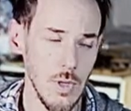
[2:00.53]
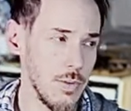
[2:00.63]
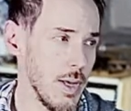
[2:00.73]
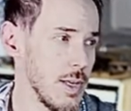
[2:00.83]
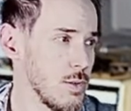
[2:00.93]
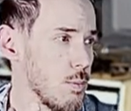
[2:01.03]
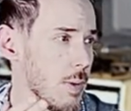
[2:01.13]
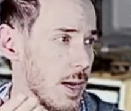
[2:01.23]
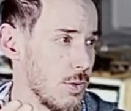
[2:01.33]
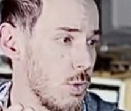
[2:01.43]
And as you
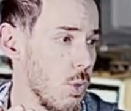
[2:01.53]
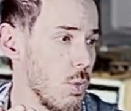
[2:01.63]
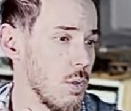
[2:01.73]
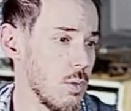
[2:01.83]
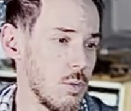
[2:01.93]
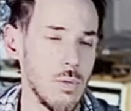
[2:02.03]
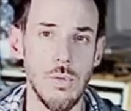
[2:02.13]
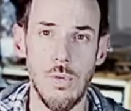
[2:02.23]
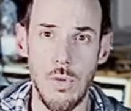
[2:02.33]
might know or